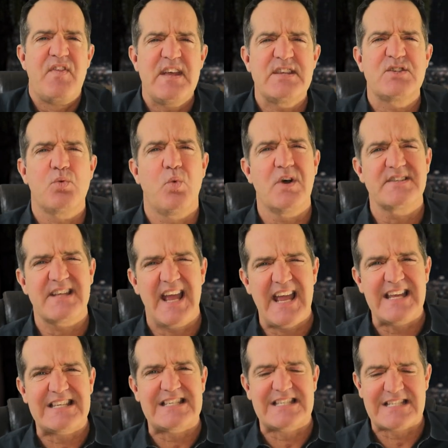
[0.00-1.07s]
This was
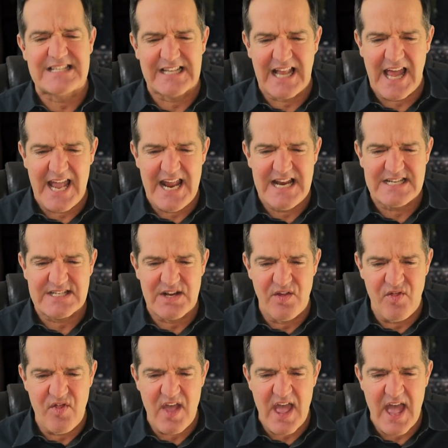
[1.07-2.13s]
a slight
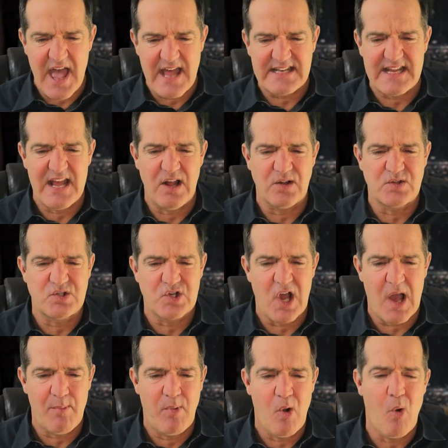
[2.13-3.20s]
that El
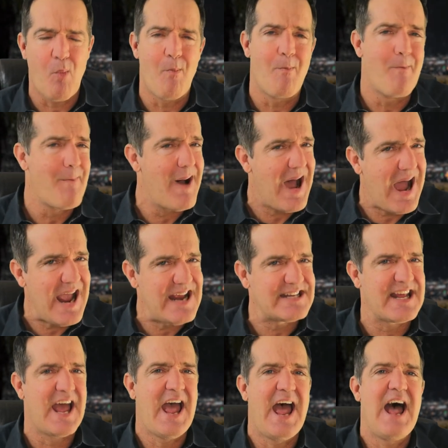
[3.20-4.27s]
Chapo
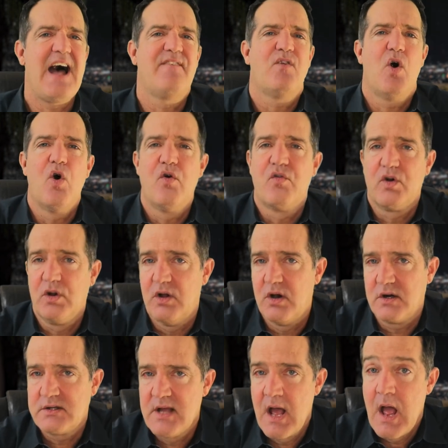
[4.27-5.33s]
might have
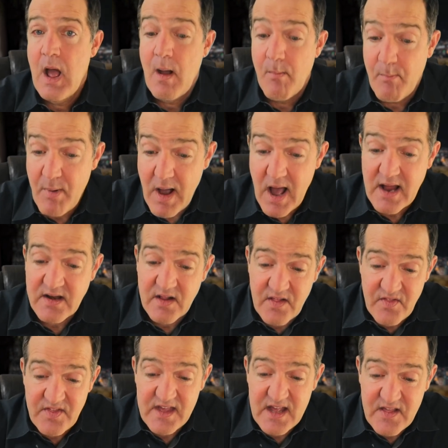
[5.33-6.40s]
overlooked. But
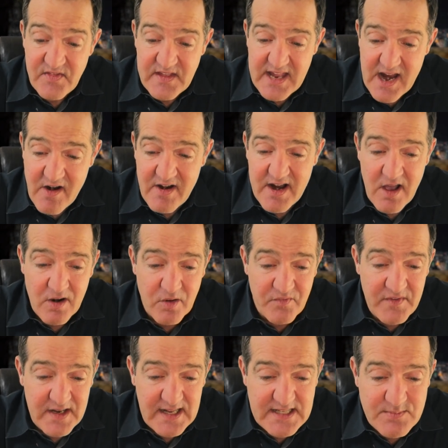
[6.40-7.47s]
then the
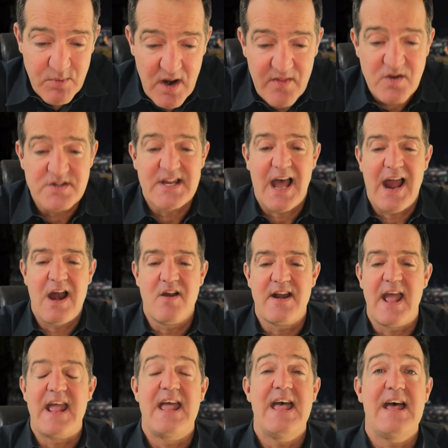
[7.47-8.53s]
Arellano Felix brothers
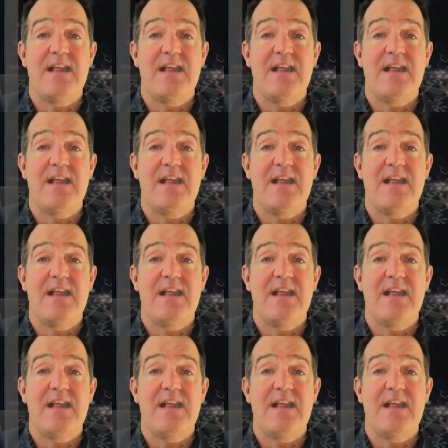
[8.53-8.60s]
hired a